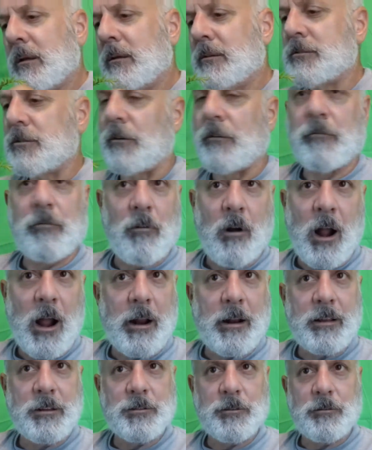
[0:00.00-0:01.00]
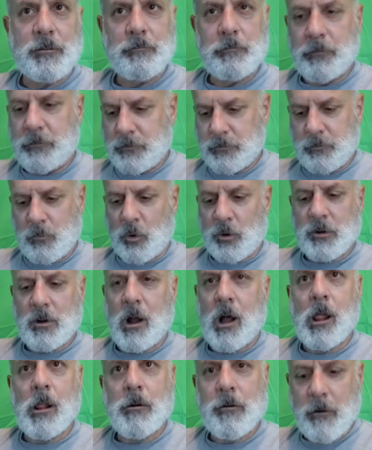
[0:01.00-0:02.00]
certain varieties are more
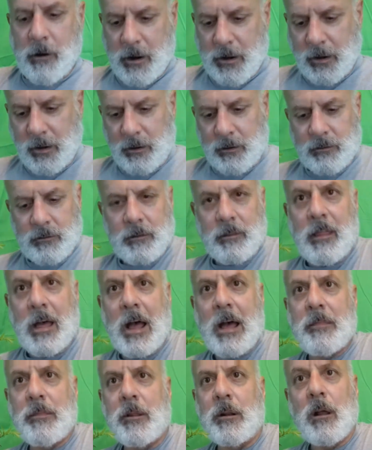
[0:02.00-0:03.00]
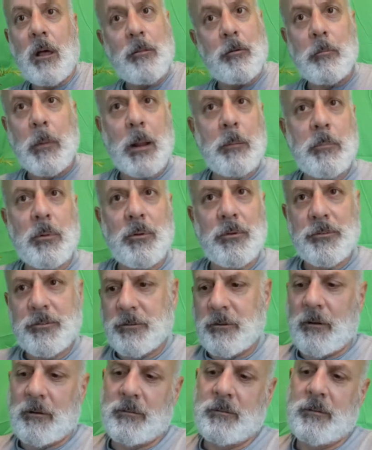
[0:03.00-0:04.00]
tolerating that than other maples.
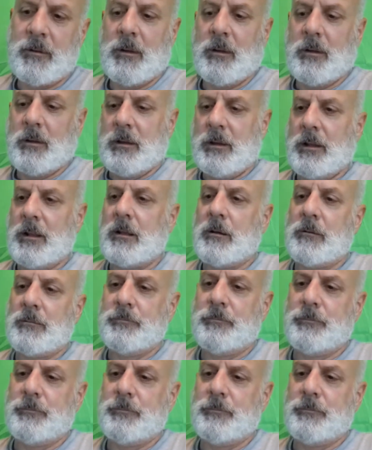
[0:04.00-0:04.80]
So, you know,